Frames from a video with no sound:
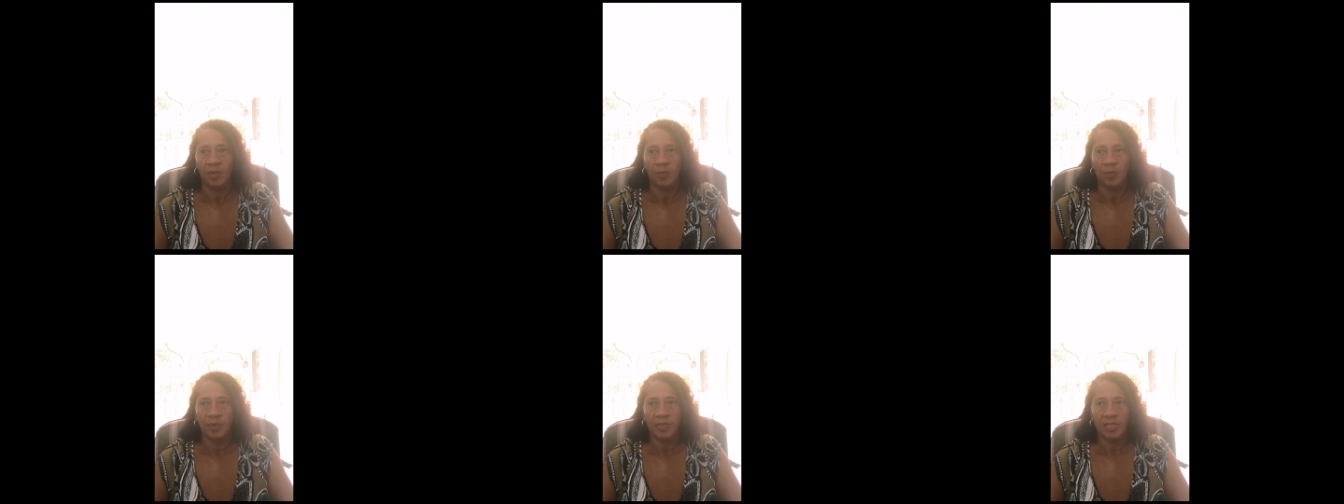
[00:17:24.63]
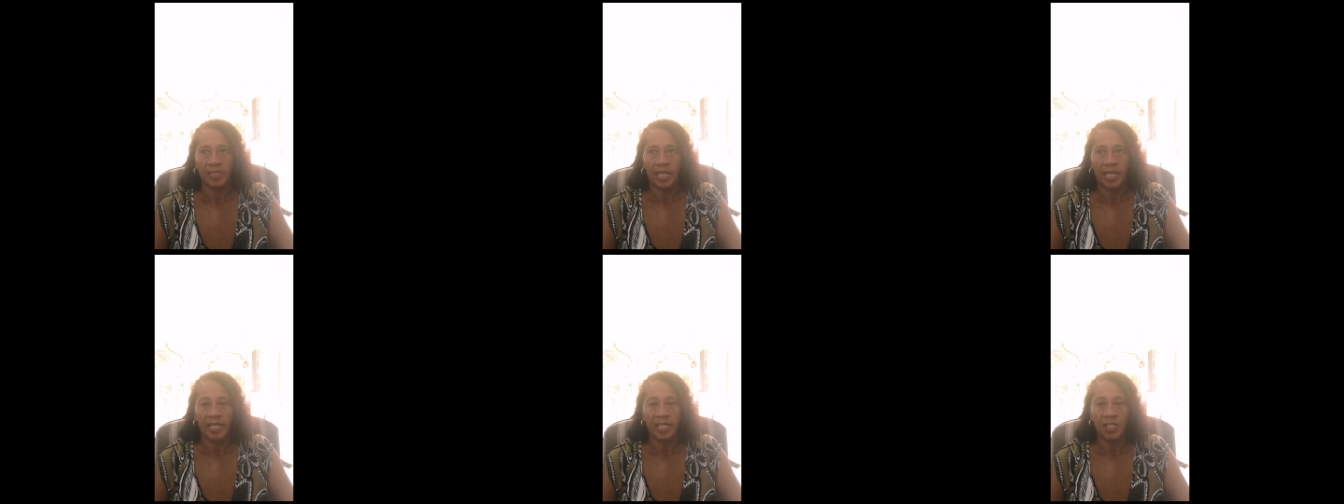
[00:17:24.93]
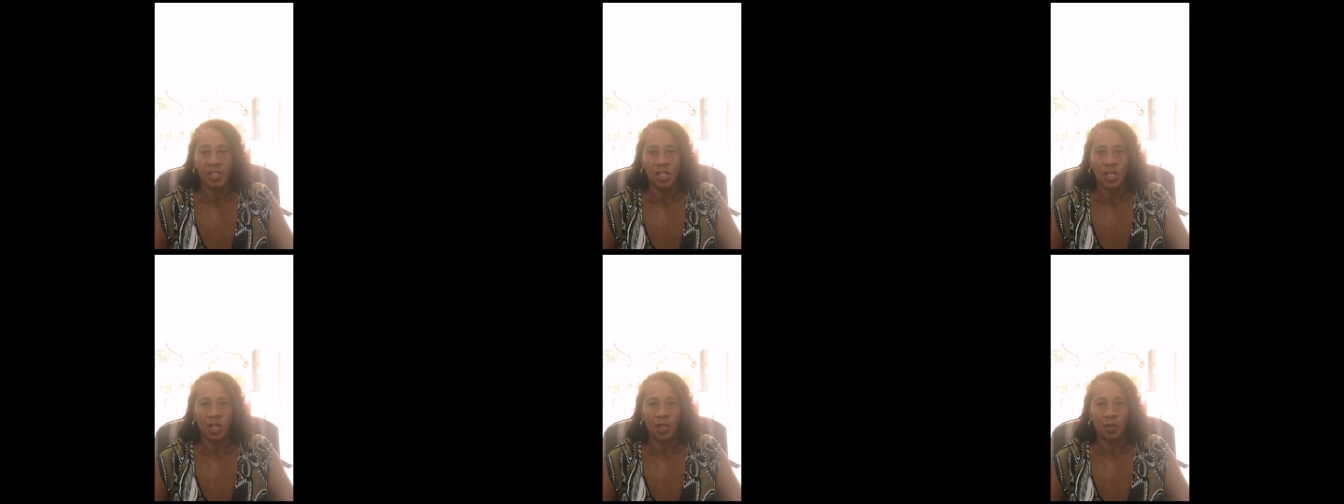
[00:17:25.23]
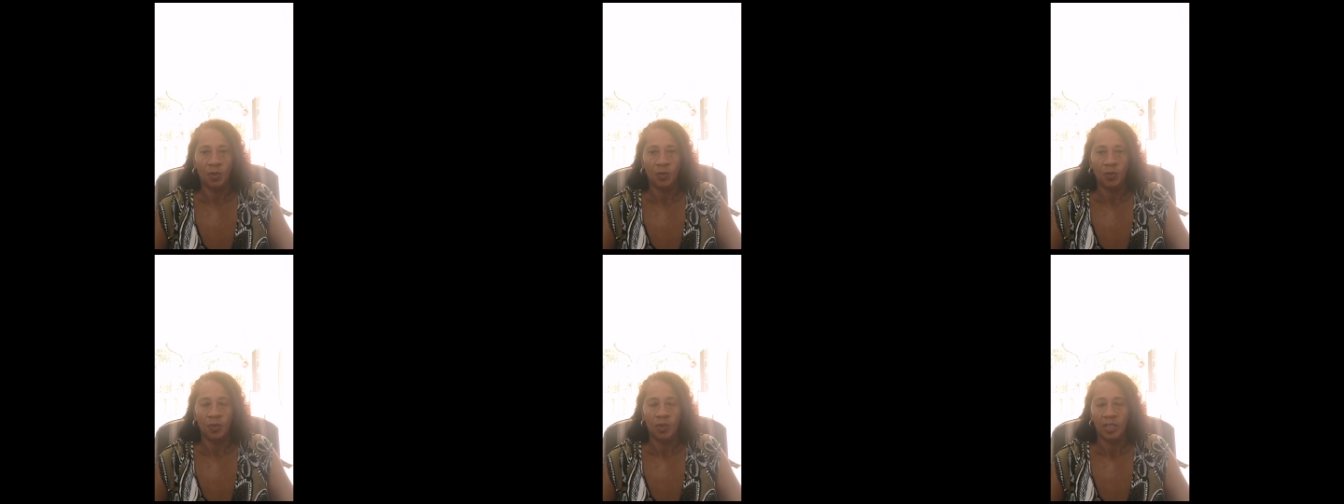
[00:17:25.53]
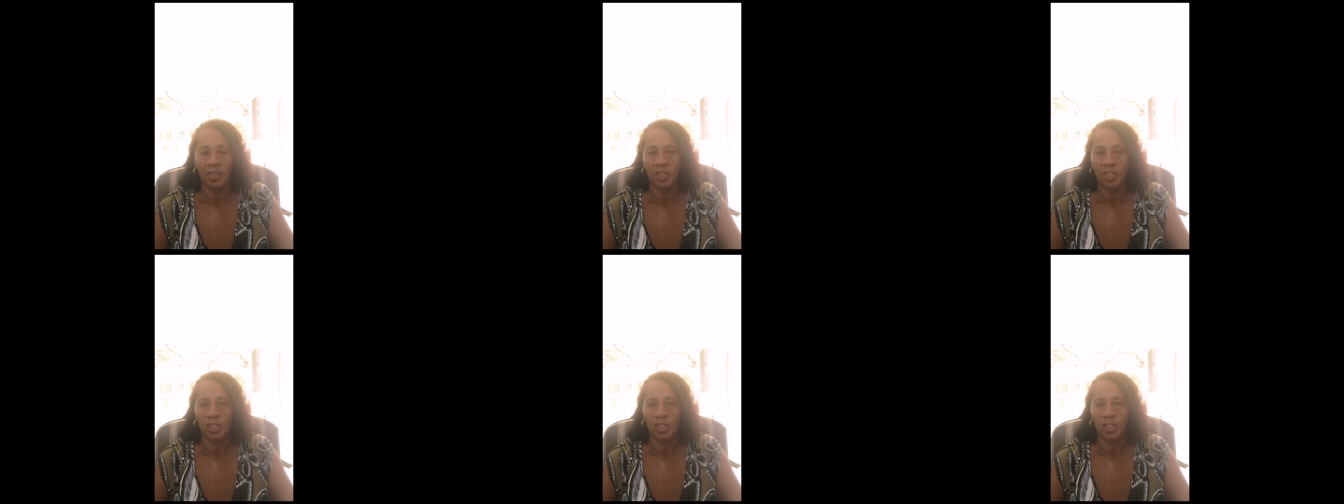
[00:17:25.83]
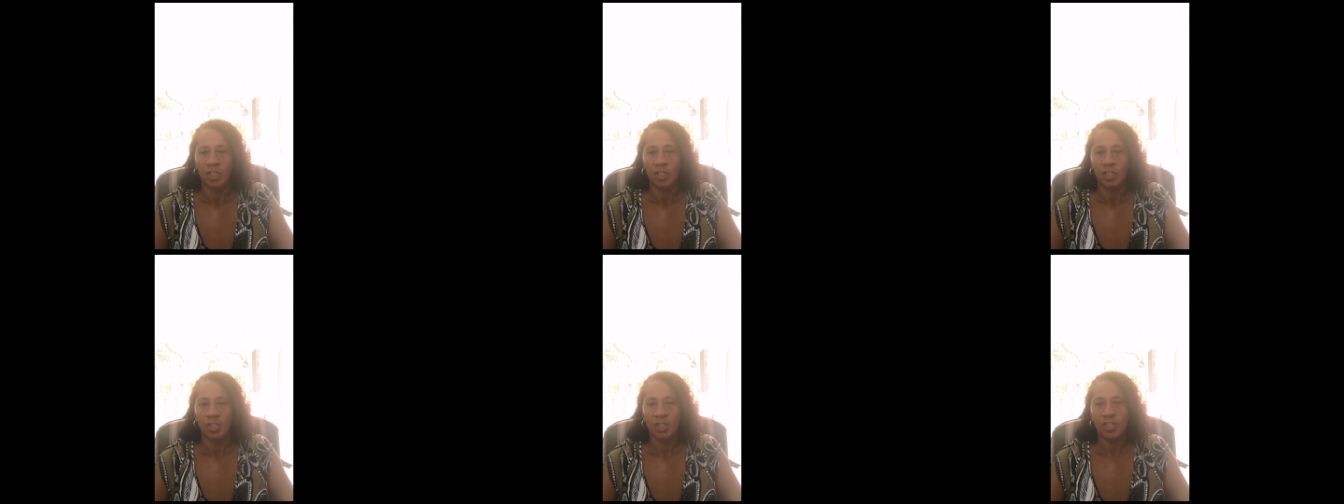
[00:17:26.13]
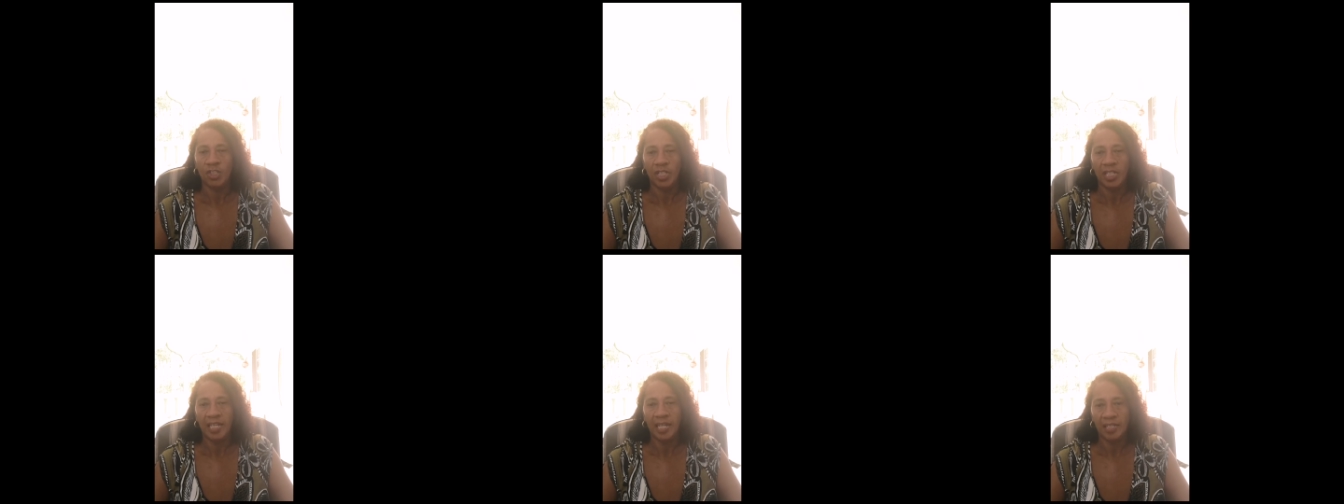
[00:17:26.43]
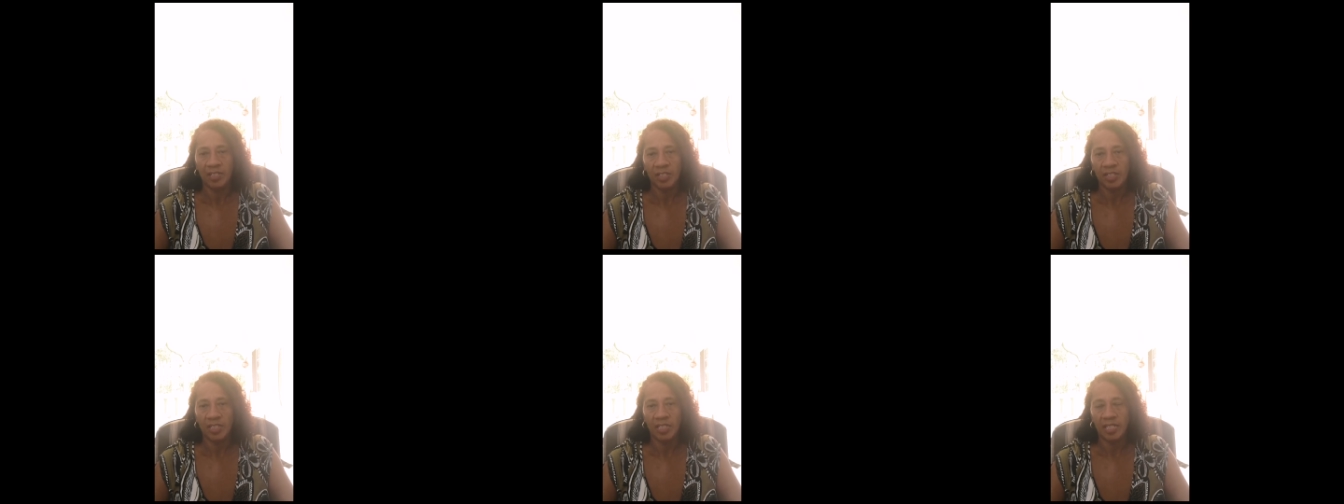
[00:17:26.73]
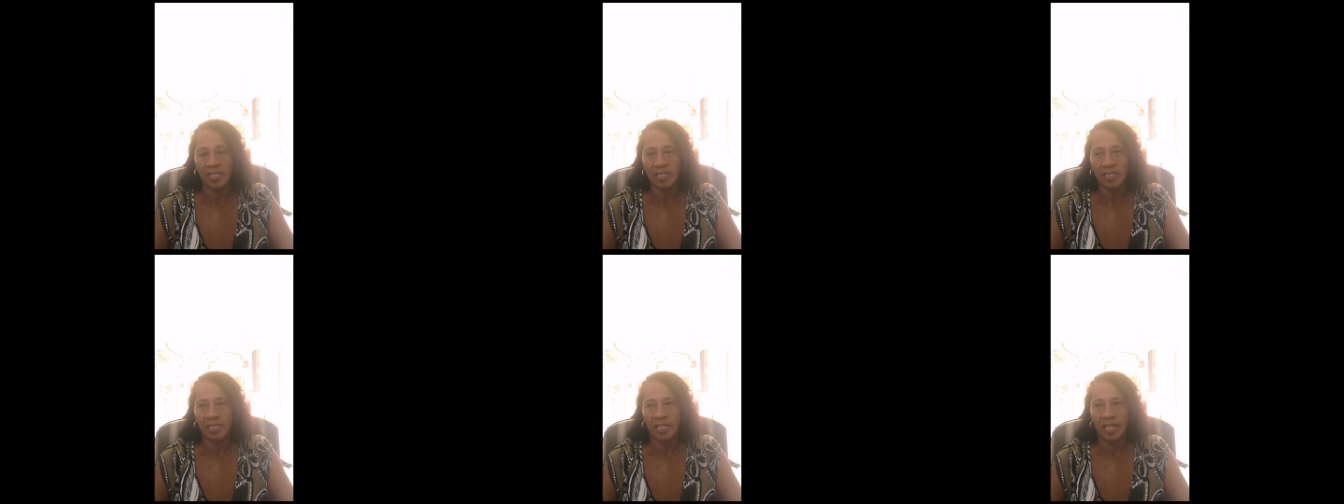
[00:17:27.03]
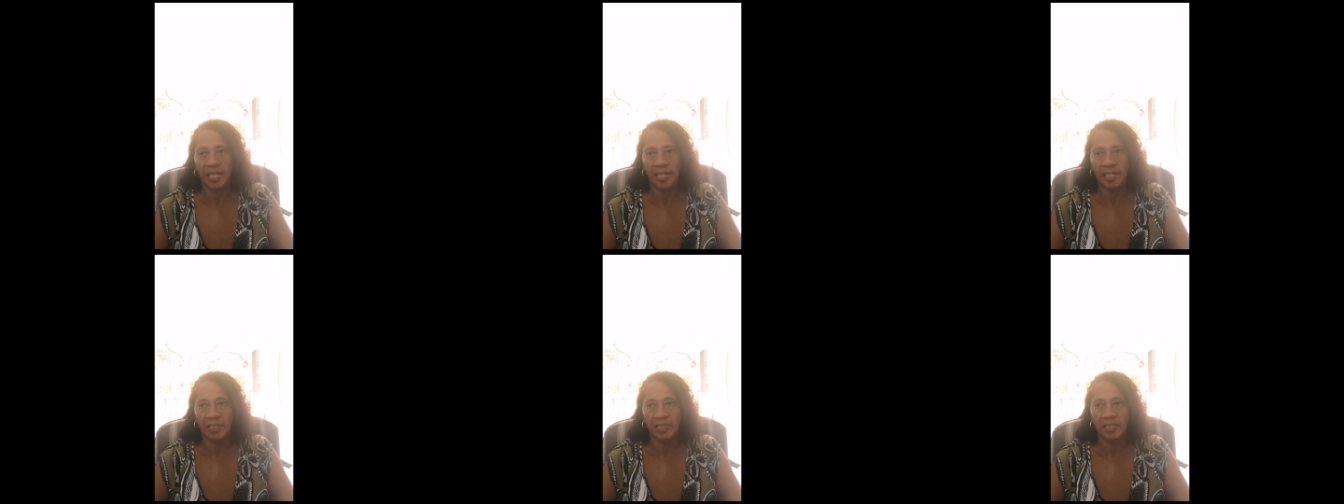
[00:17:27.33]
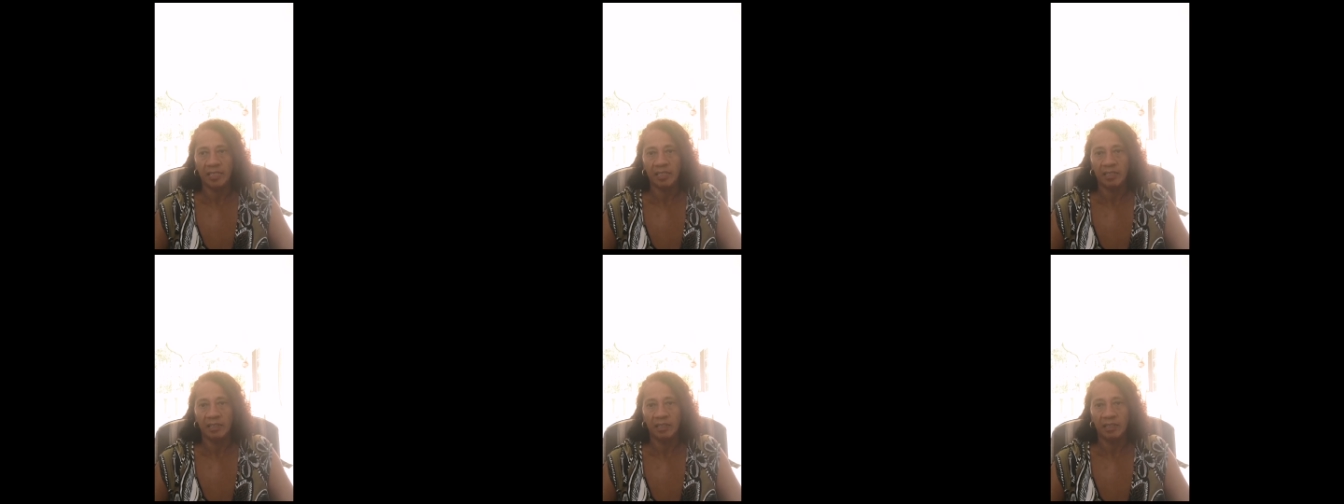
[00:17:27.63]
he was saying no, she actually said,